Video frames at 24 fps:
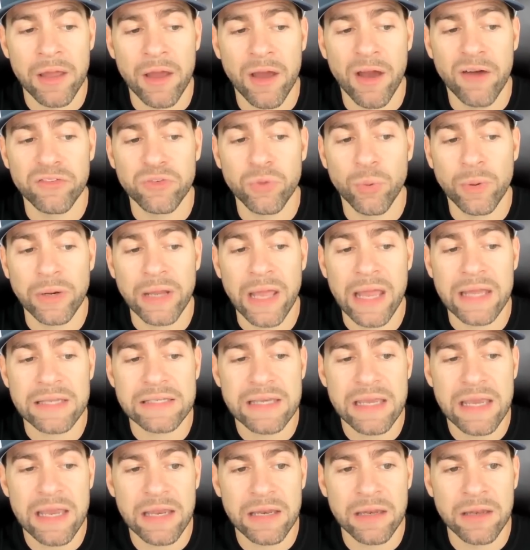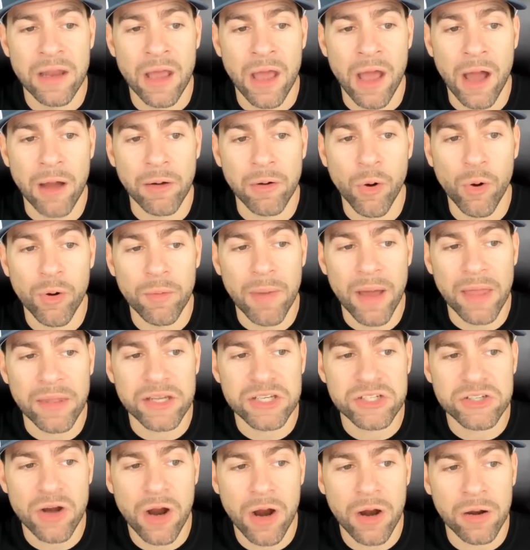of 2018, I'm going by the
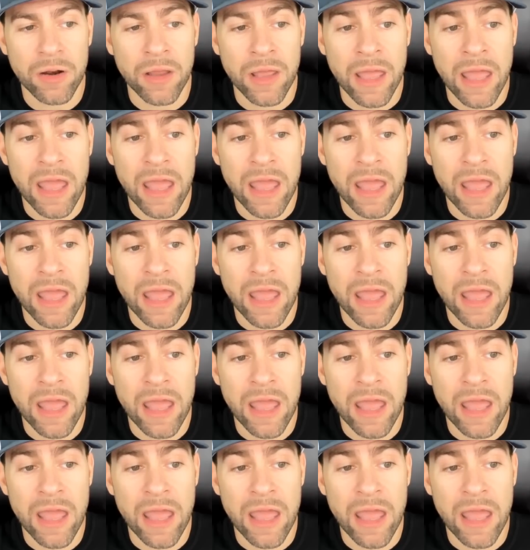chart.